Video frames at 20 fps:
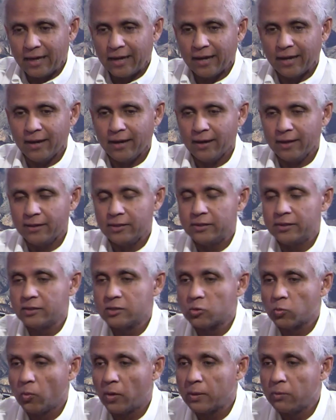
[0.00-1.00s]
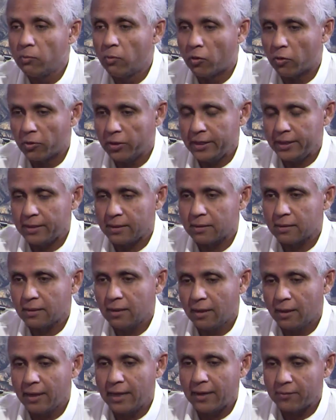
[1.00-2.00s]
And this one morning, uh,
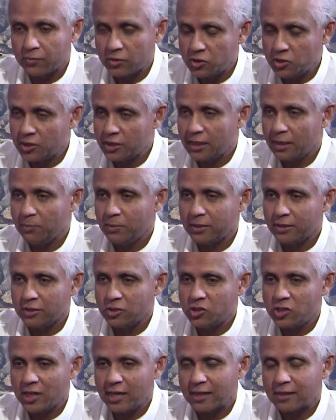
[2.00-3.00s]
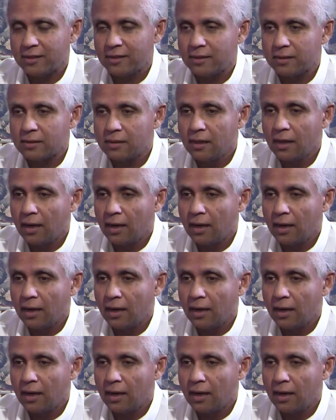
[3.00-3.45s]
after she gave me the jacket,